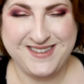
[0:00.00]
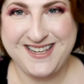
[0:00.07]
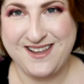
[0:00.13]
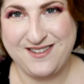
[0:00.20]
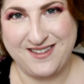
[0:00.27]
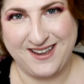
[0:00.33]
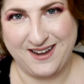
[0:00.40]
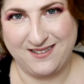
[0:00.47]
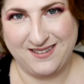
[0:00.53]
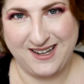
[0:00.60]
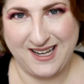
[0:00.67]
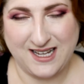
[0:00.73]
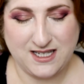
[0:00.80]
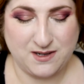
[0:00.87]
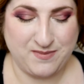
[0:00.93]
tip thing,
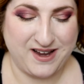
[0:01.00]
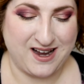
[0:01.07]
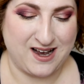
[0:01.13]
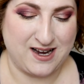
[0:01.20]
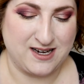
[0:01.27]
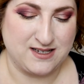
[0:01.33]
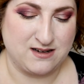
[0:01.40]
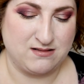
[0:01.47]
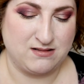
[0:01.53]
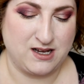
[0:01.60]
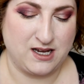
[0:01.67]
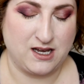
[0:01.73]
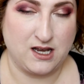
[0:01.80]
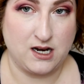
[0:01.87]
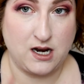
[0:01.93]
it gets in my eyes. I don't
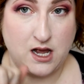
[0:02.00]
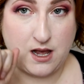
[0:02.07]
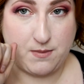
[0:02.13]
like it.